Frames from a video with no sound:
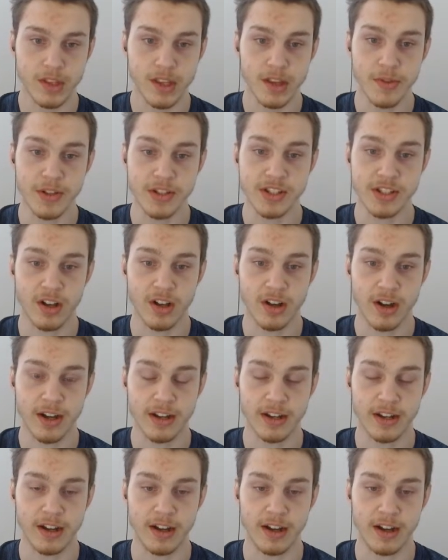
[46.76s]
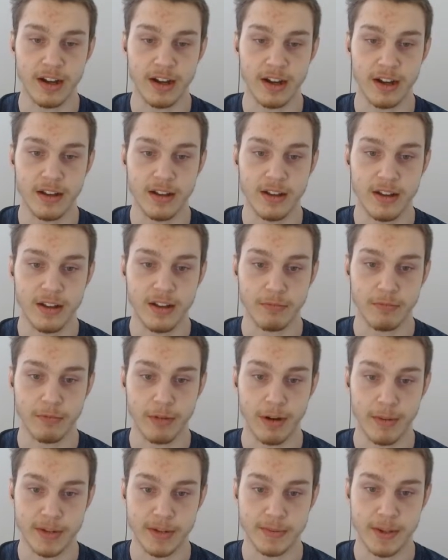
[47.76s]
This is on
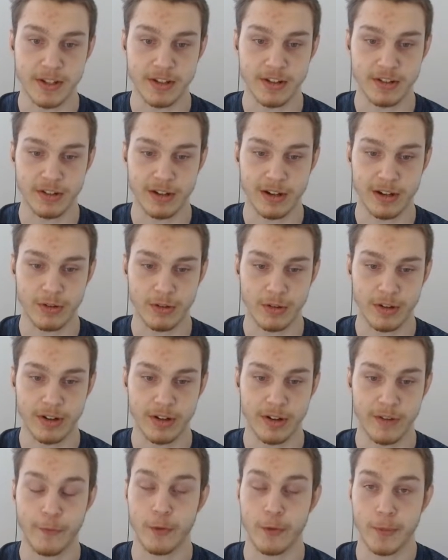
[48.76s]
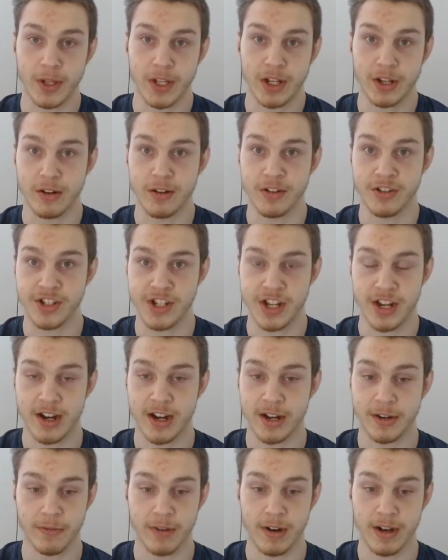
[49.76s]
RobertSpencer.org, formerly called
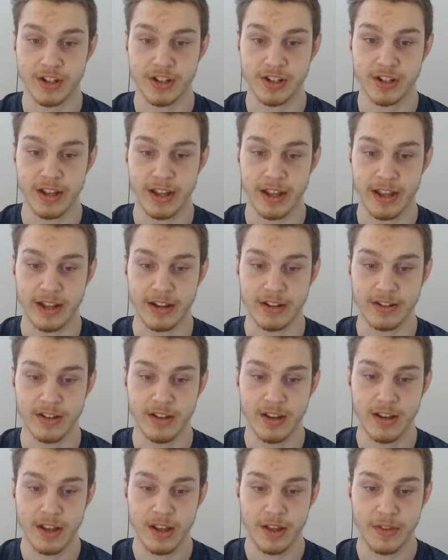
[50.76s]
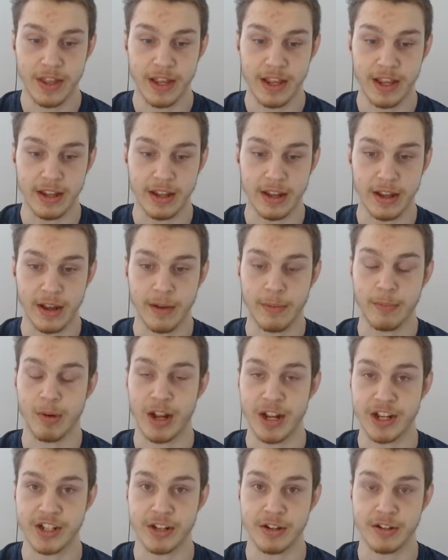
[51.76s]
Jihad Watch, and they have
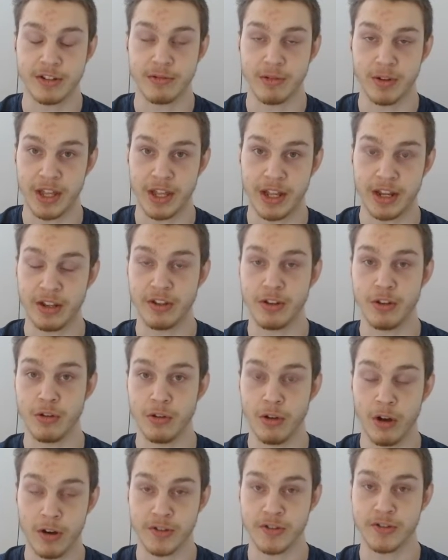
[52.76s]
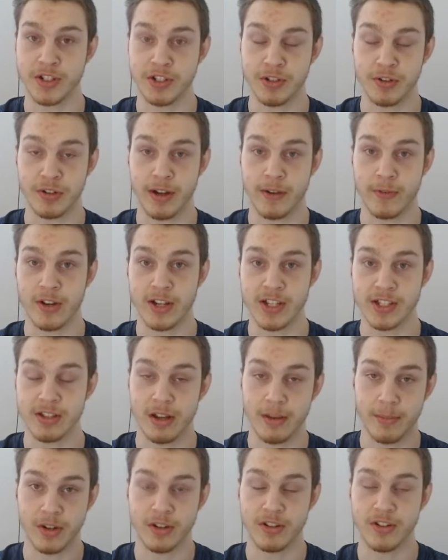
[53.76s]
branched out to where they do also still cover
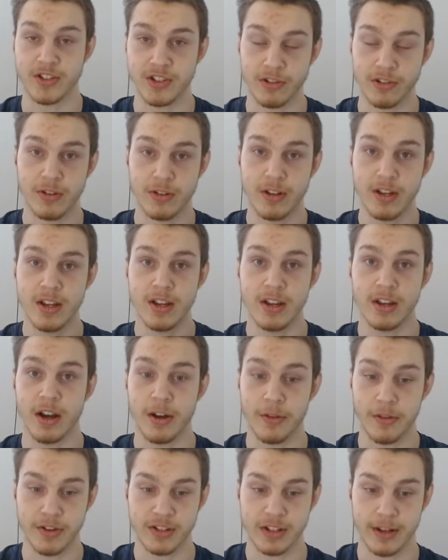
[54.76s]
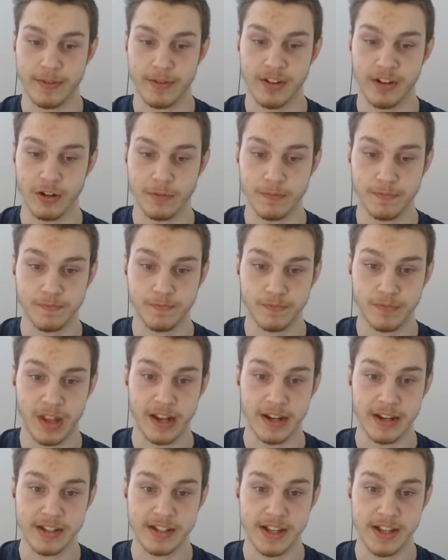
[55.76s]
Islam, but also other stuff too.
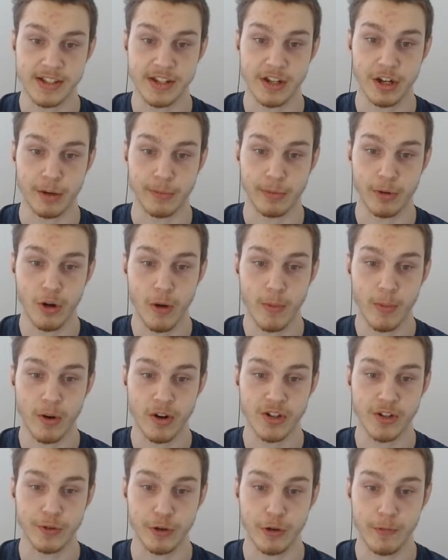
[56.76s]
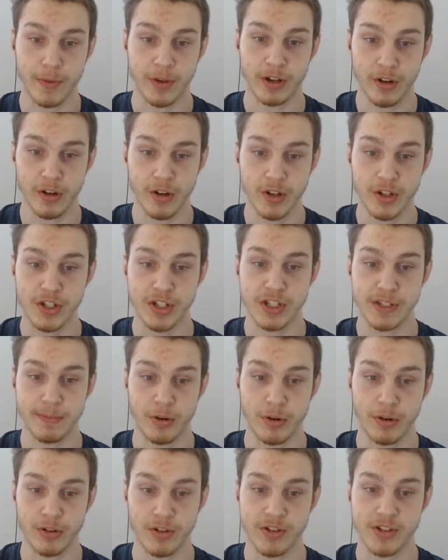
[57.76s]
And it says here, a pro-abortion group encourages
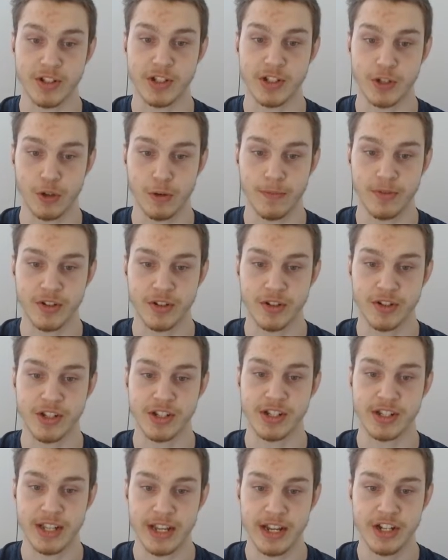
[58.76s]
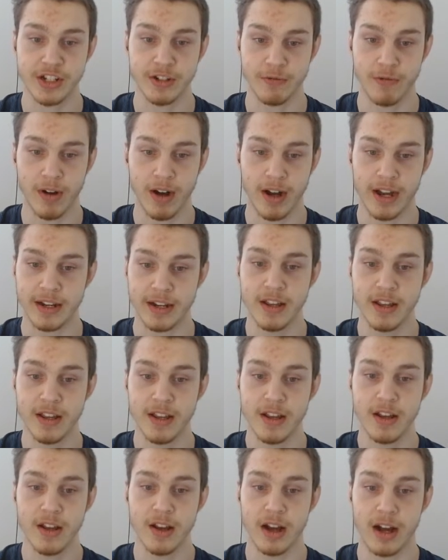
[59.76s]
supporters to storm churches nationwide
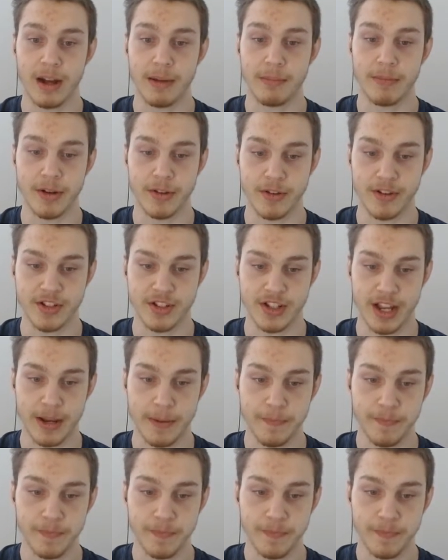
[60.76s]
on Mother's Day.